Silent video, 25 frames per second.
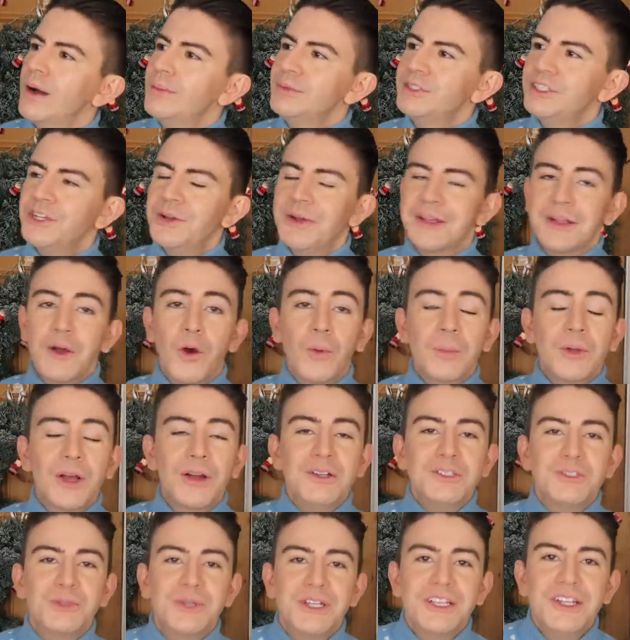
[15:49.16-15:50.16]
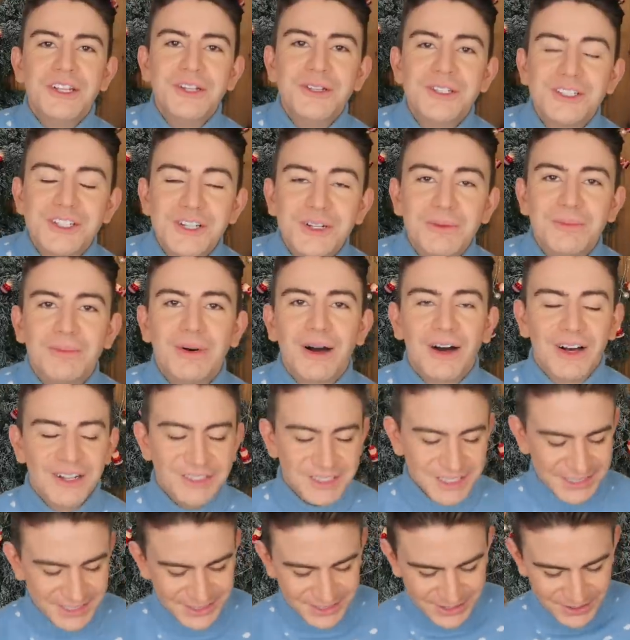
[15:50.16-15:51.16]
what I'm doing. I'm going to a YouTube
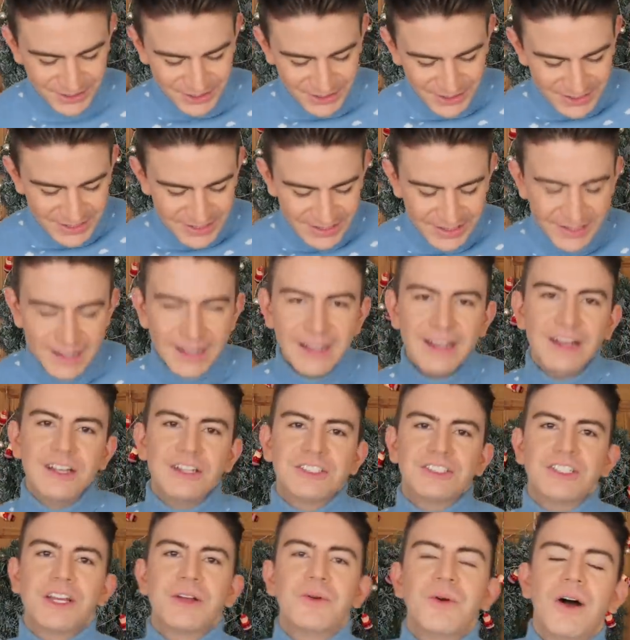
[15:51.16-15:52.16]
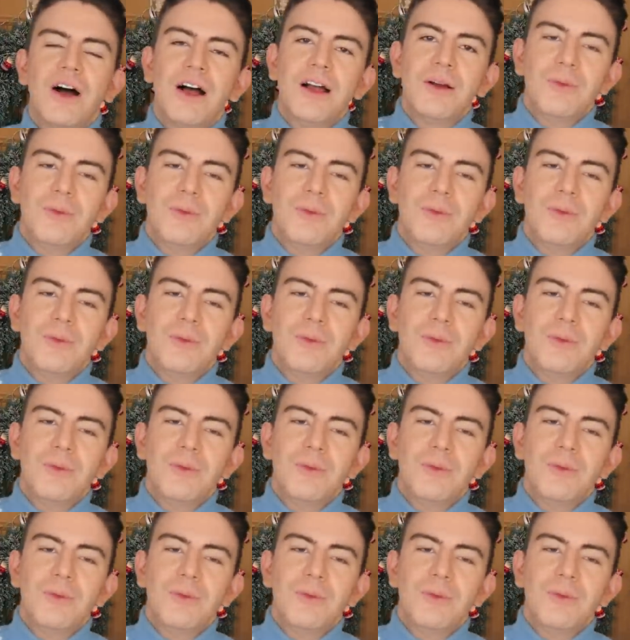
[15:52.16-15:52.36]
party tonight, so